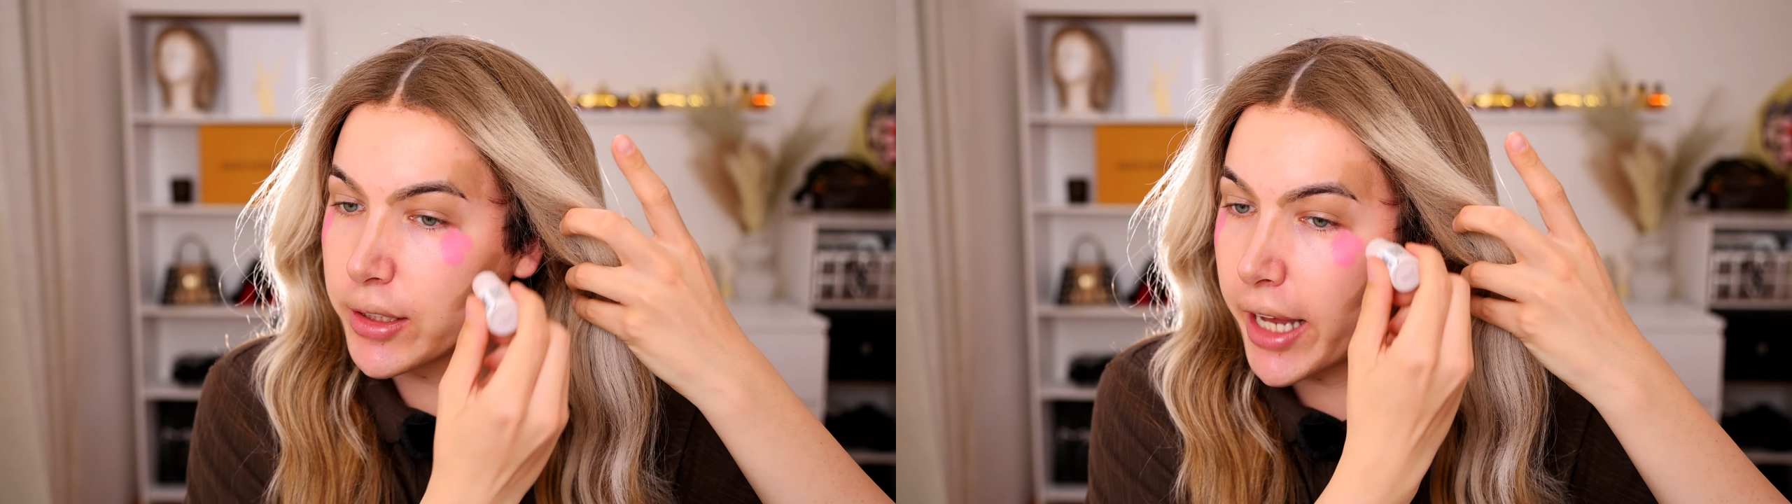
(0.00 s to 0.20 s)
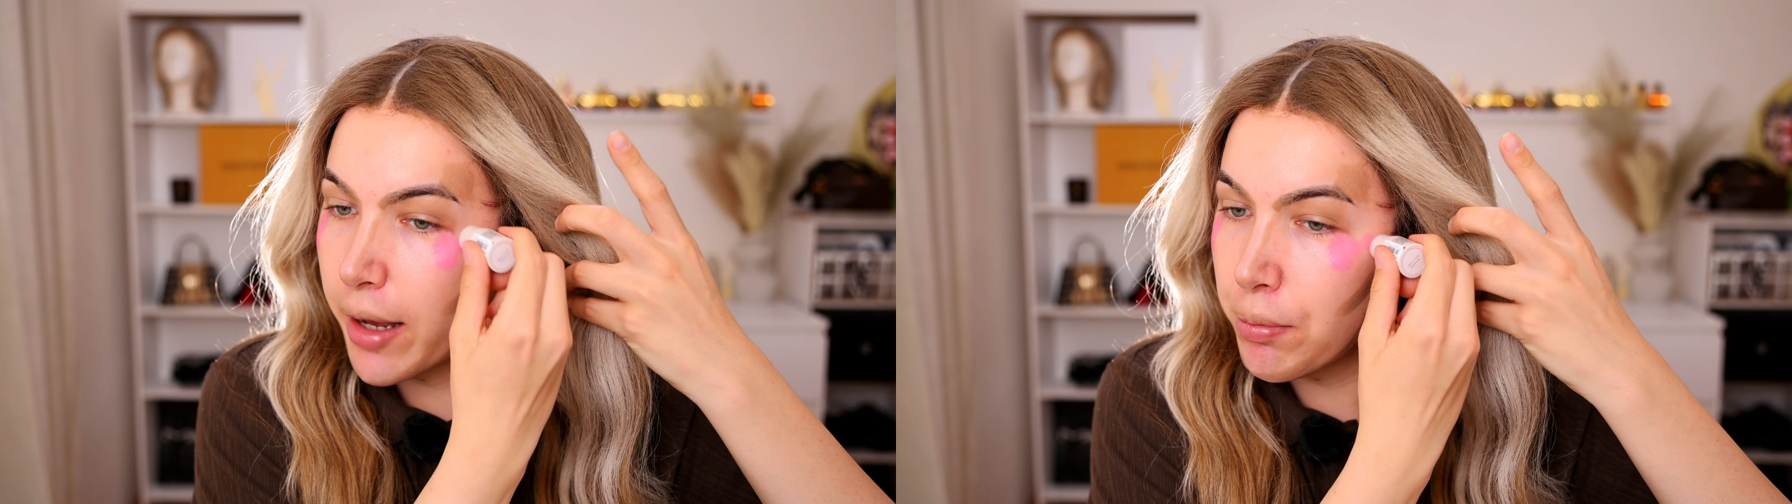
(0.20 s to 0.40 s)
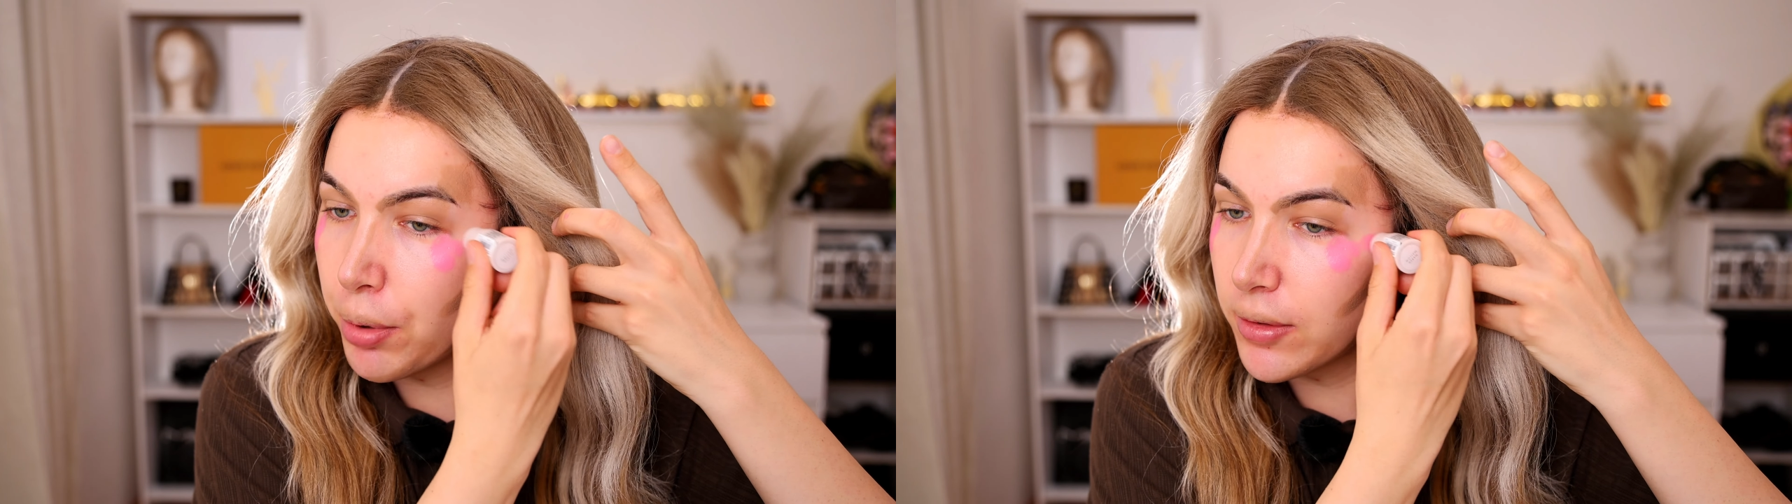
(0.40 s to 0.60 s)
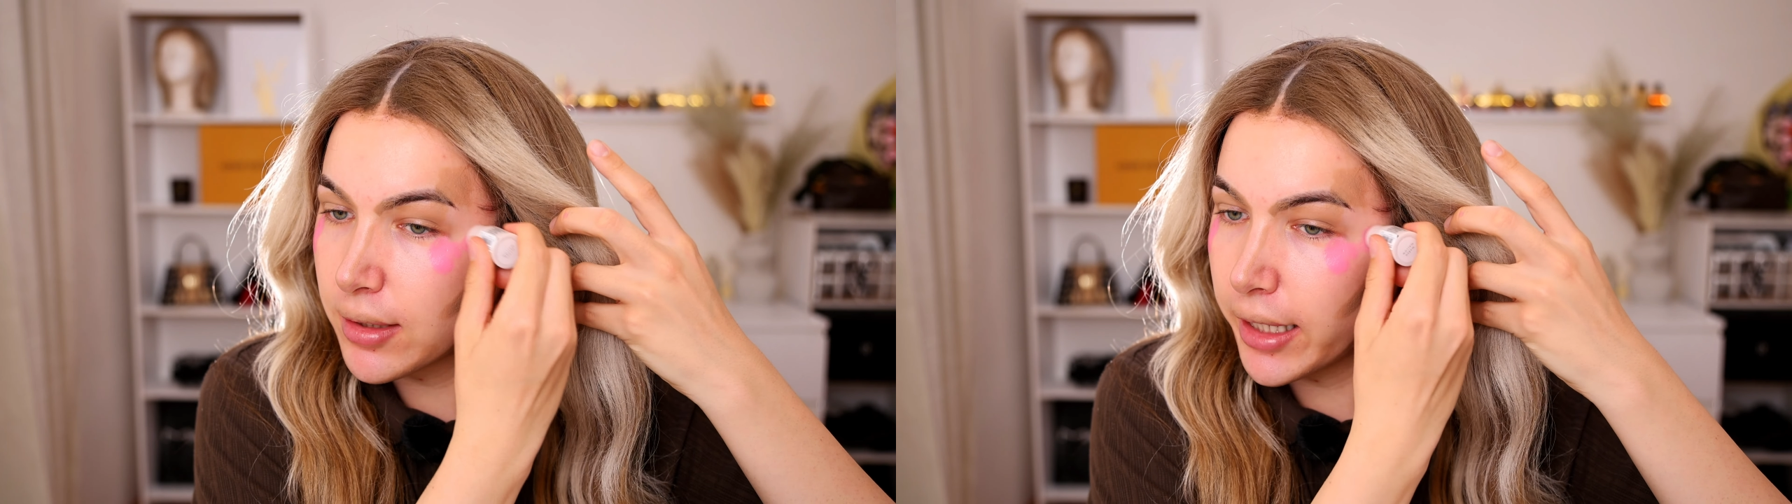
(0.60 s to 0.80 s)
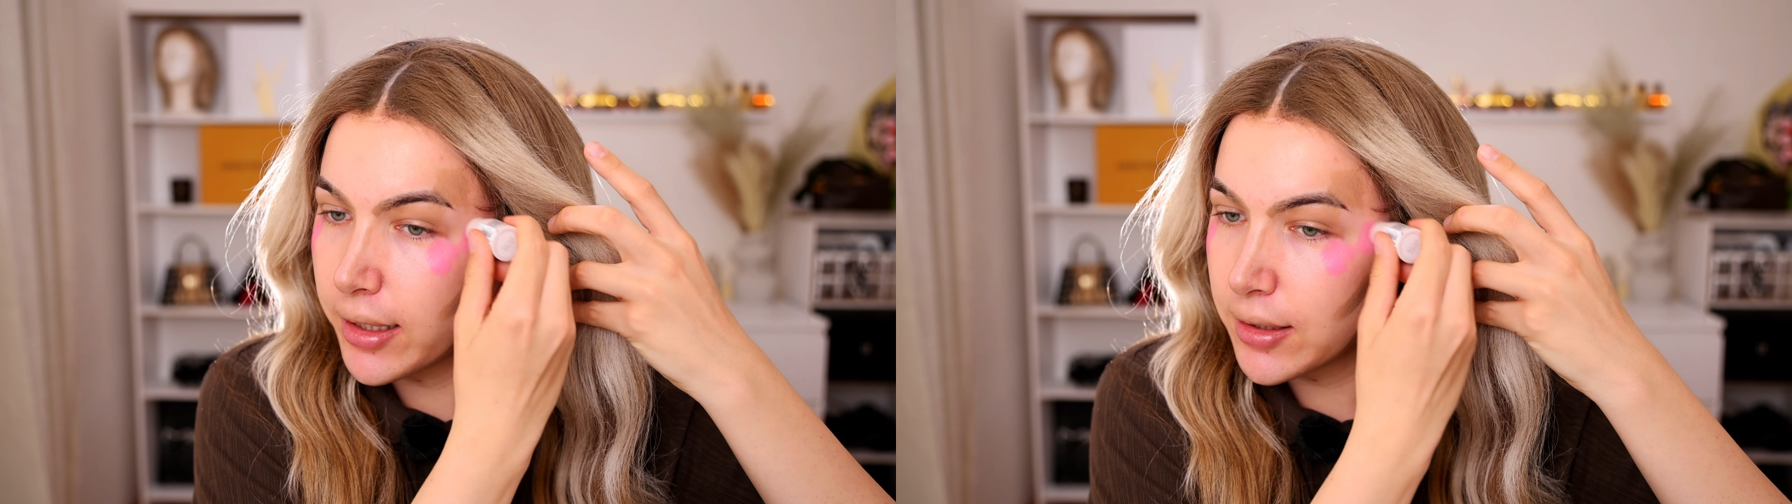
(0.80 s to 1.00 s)

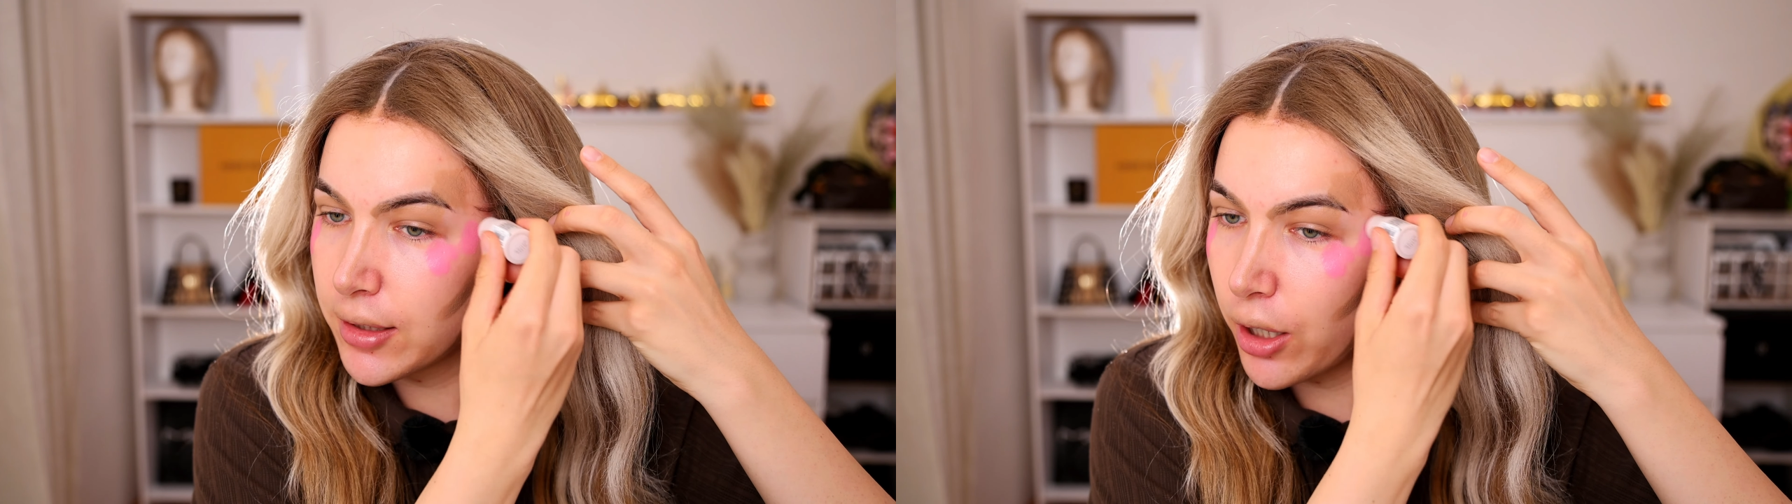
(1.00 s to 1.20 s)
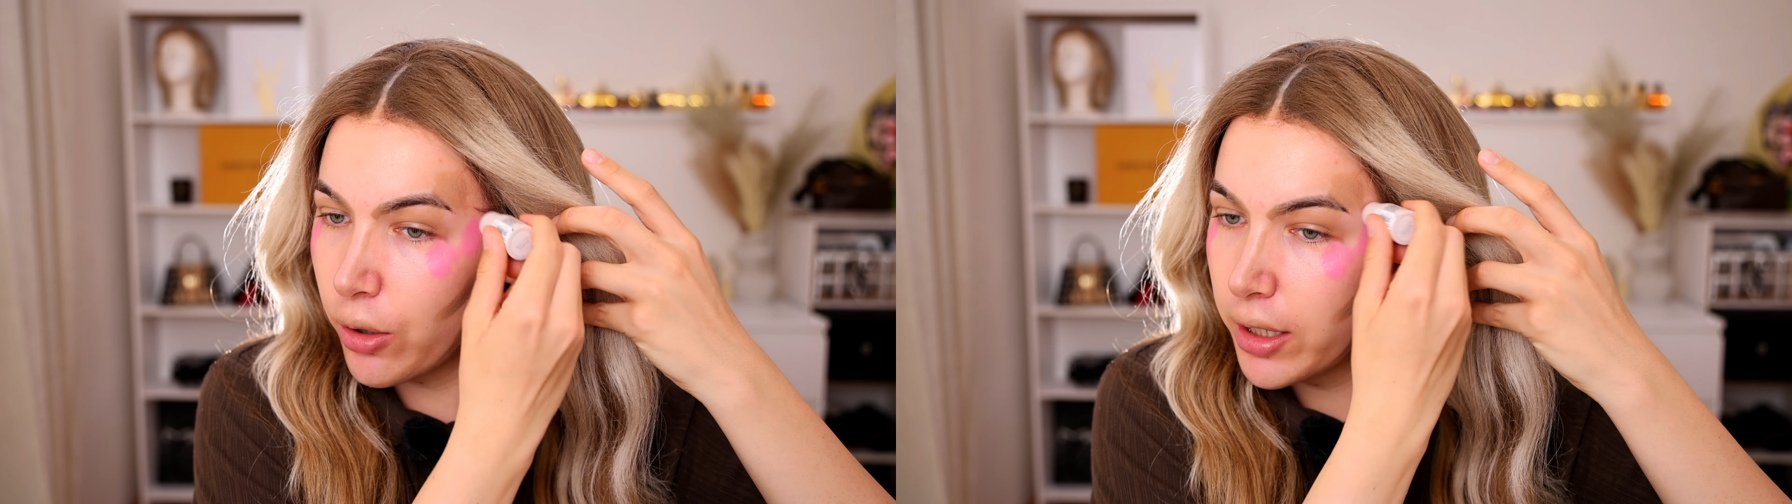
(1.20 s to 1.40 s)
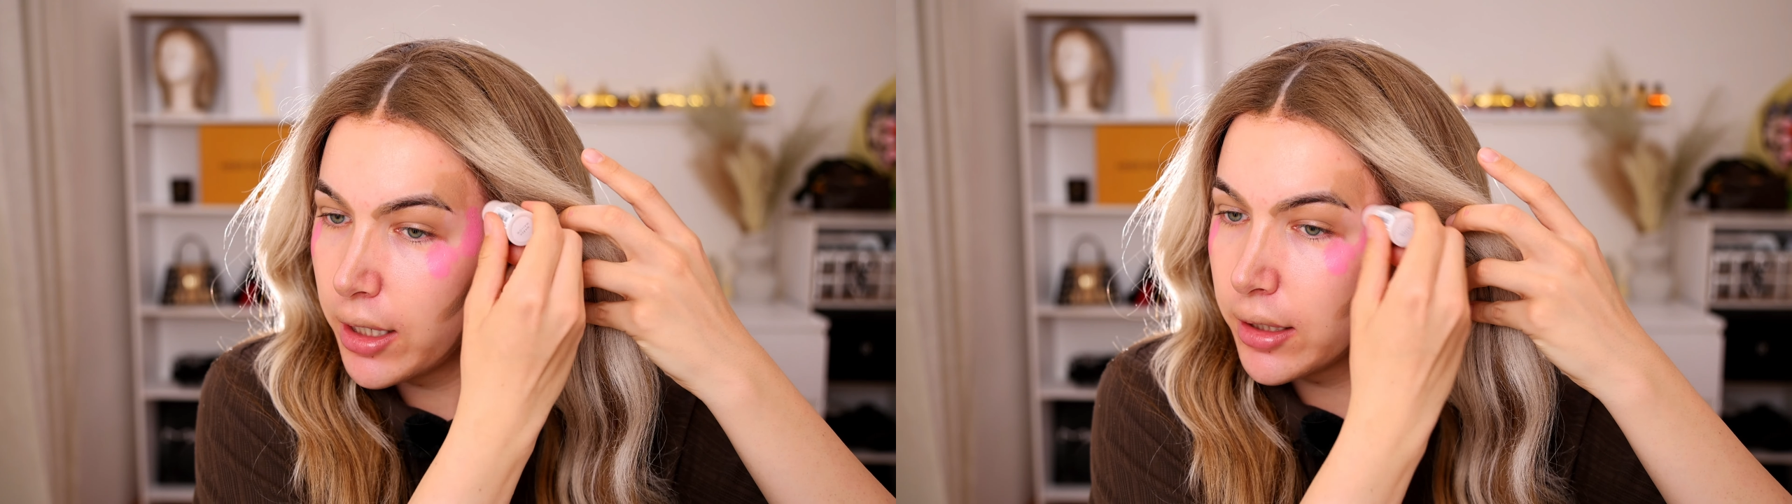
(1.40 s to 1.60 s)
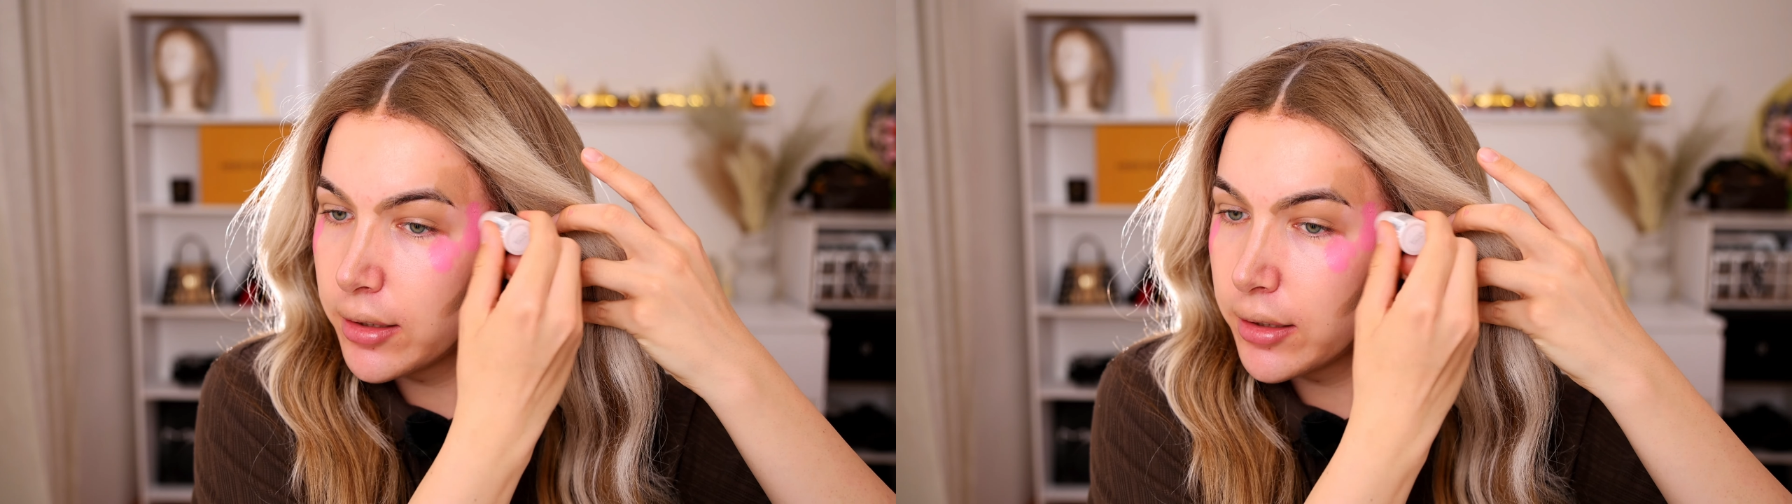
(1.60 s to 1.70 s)
temples like so.